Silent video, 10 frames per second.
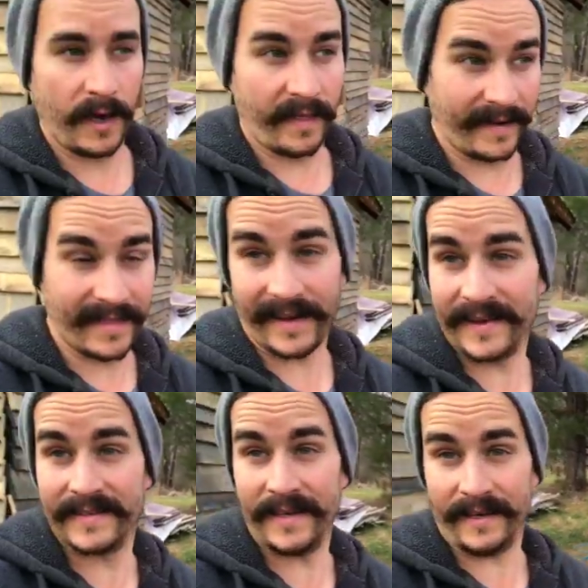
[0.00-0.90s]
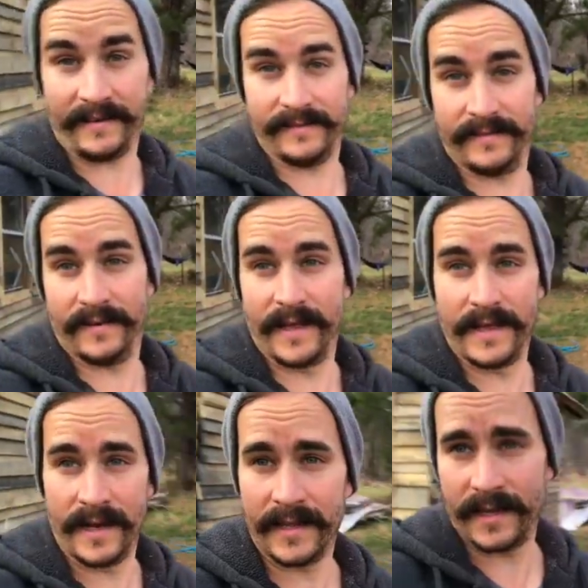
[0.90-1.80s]
and then I think that's it. And
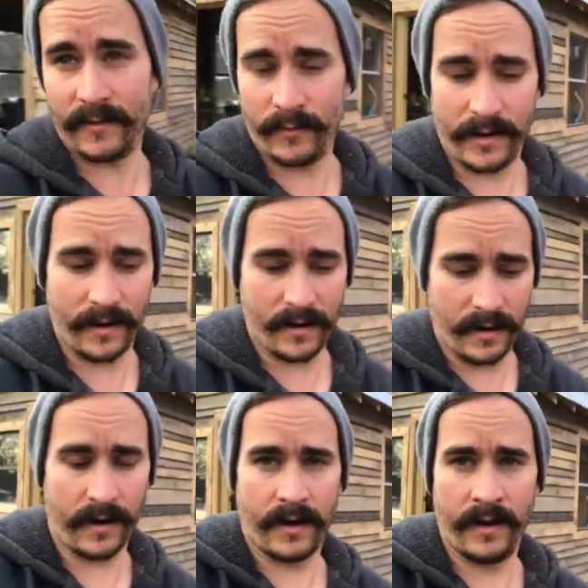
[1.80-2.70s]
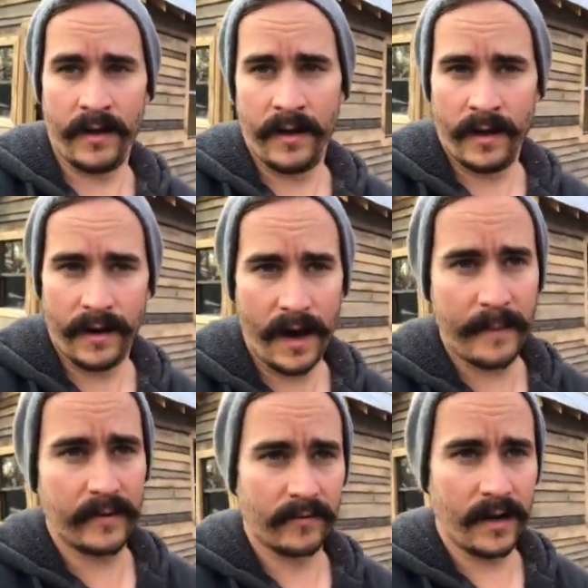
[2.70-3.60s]
then I think we are up
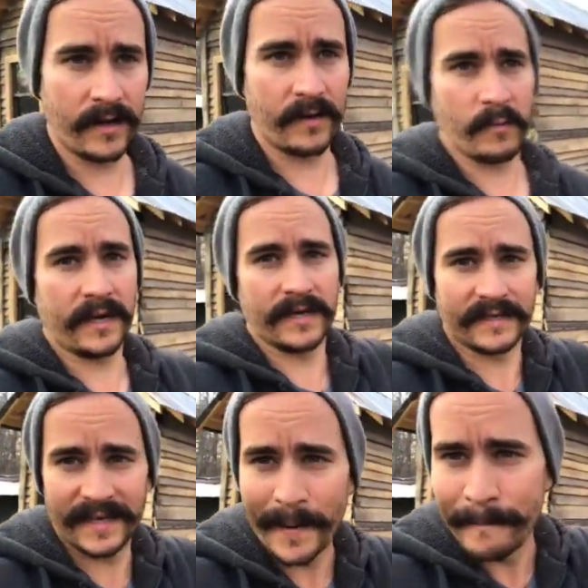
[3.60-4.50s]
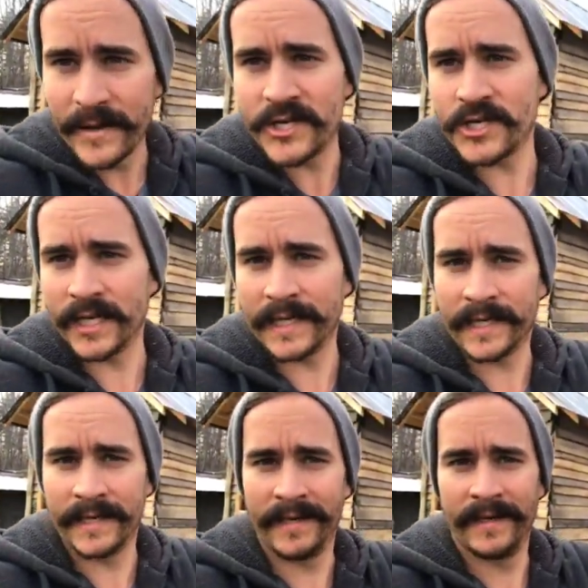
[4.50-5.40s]
and running and we can commission
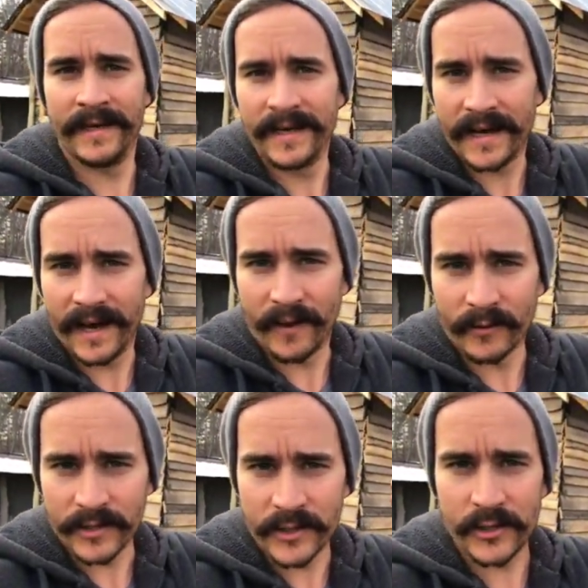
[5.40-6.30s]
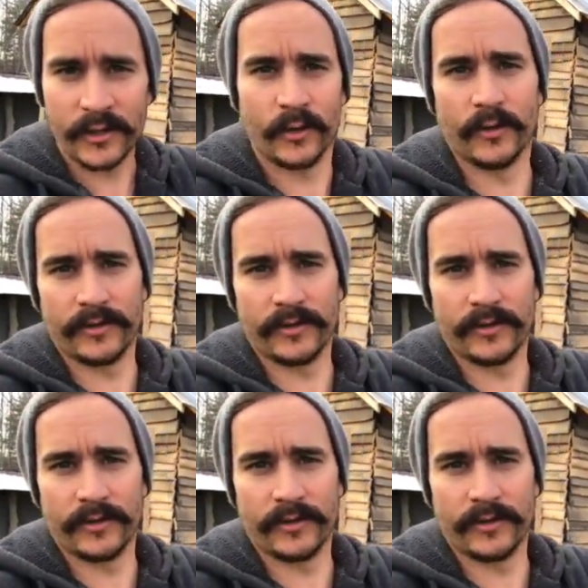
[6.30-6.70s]
our solar